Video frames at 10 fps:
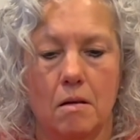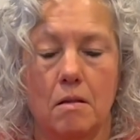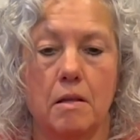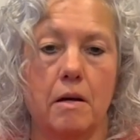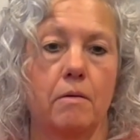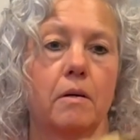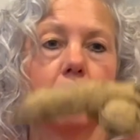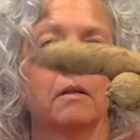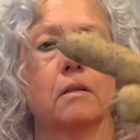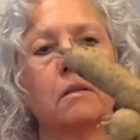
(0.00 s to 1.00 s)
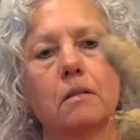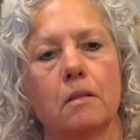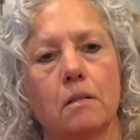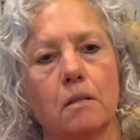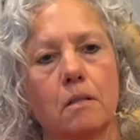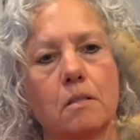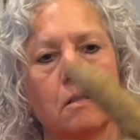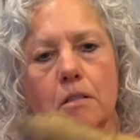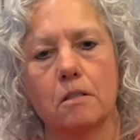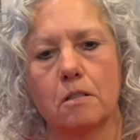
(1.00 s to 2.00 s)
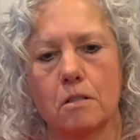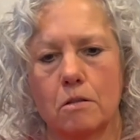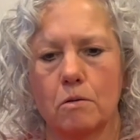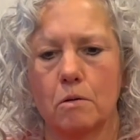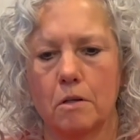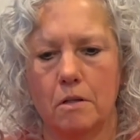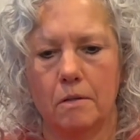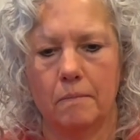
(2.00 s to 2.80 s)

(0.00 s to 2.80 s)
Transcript: And that one, it's good to store.